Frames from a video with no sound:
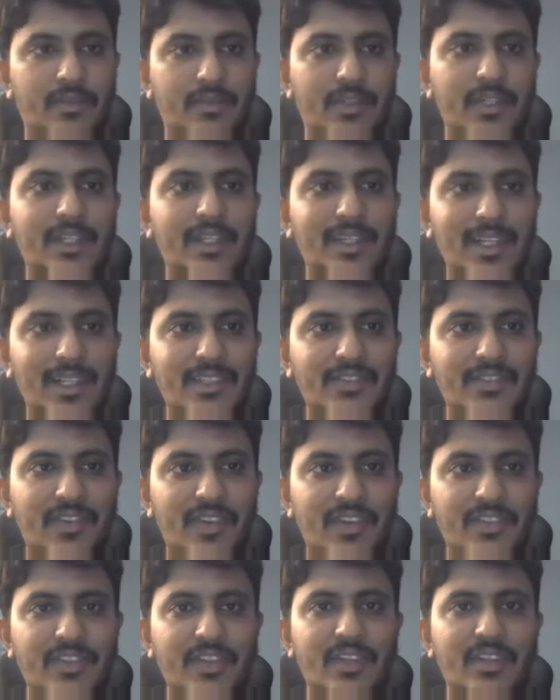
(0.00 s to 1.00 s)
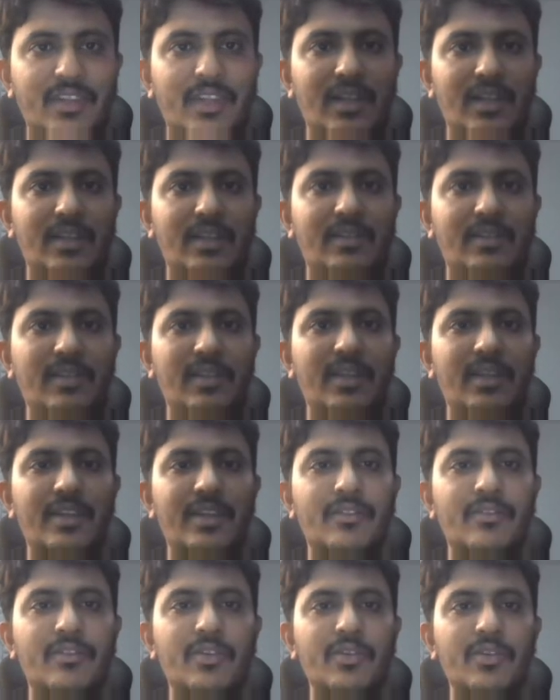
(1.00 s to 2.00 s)
details version, then it will
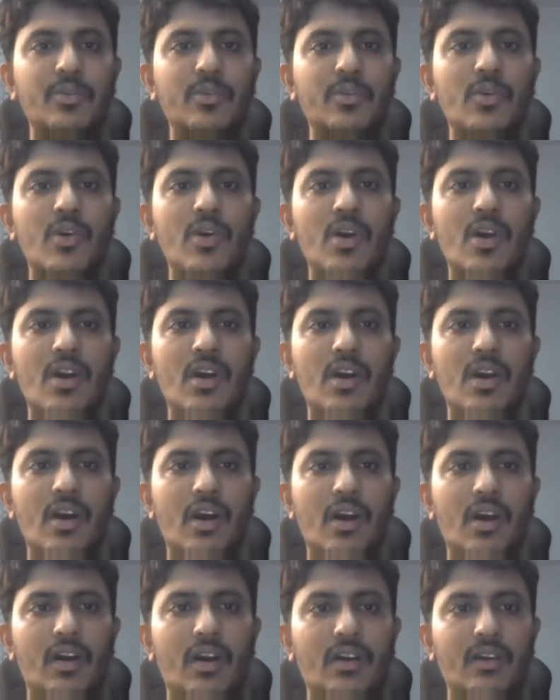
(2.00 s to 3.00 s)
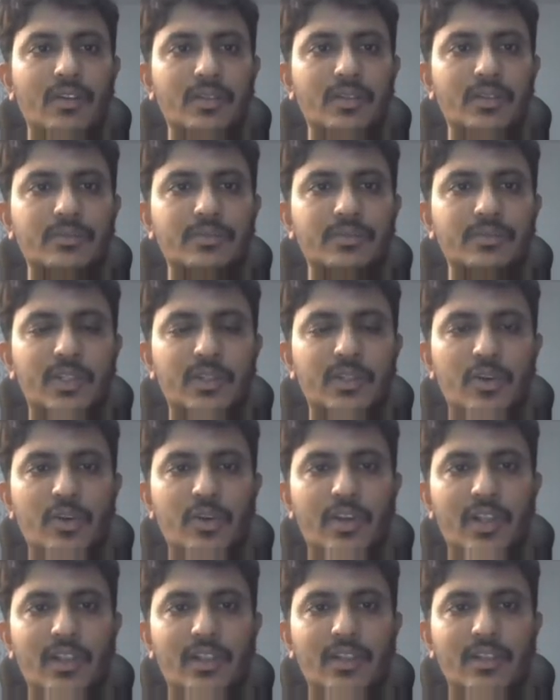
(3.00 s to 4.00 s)
give you the
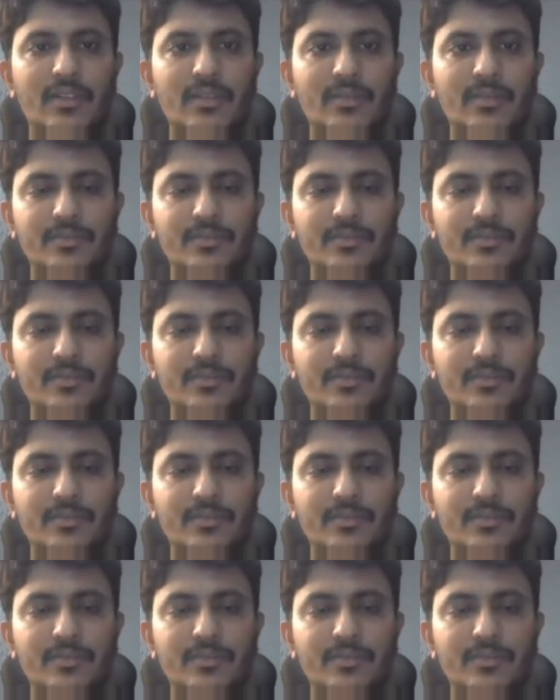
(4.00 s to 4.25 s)
total